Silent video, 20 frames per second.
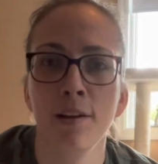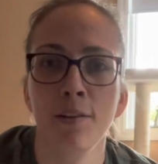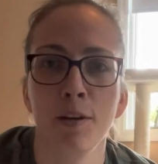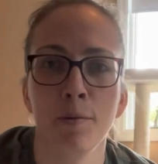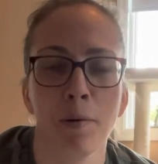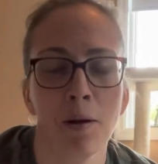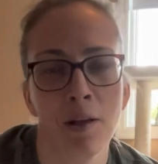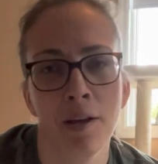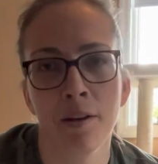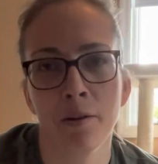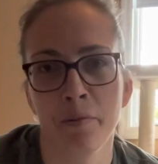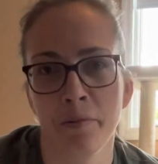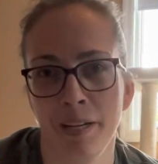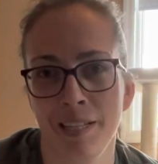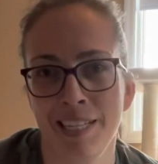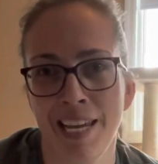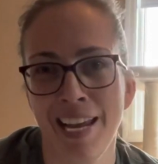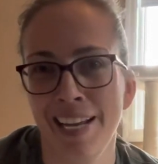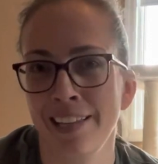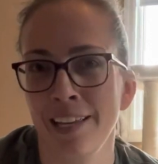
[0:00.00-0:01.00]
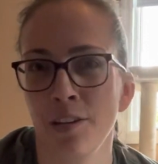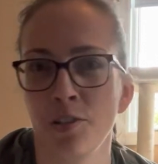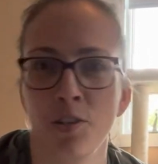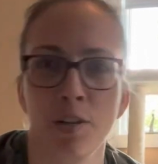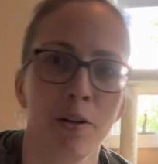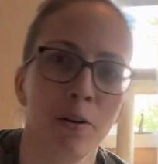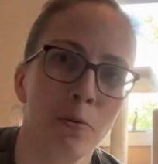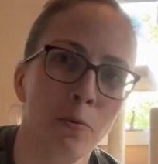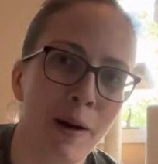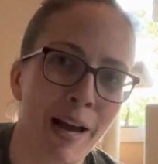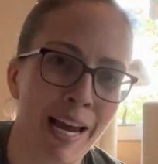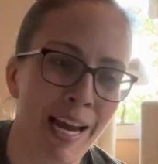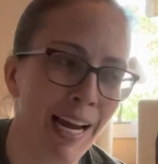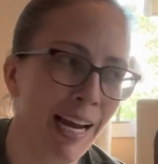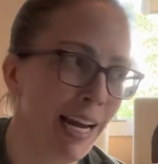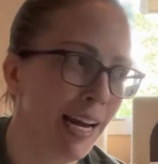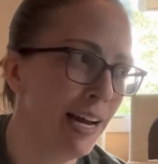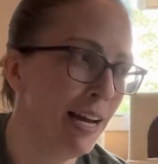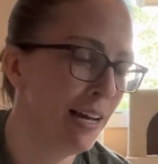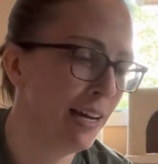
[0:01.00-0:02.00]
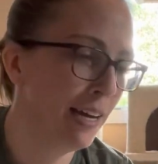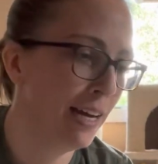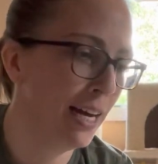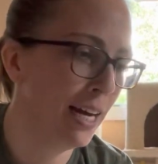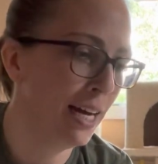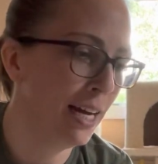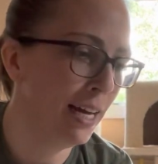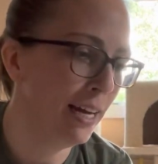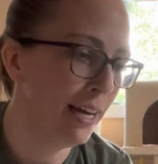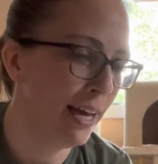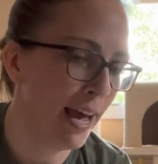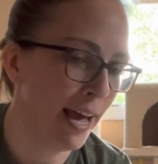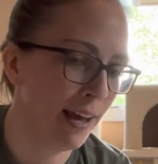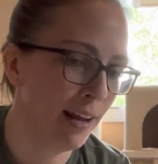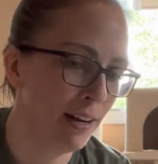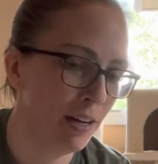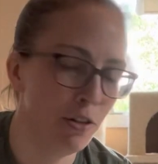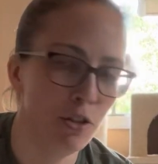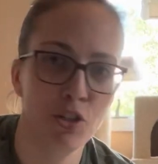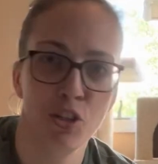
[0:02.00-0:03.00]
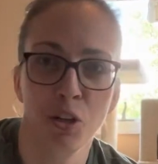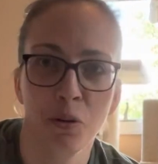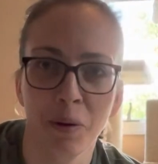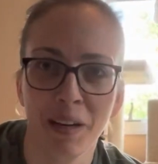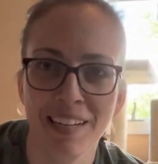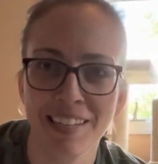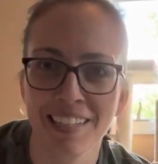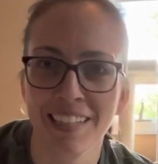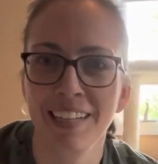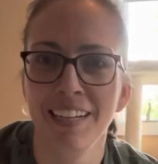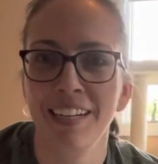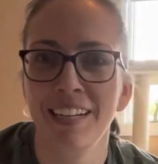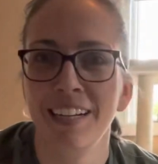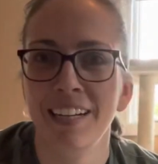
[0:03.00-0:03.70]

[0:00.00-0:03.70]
they're probably going to want to take that treat away and chew it,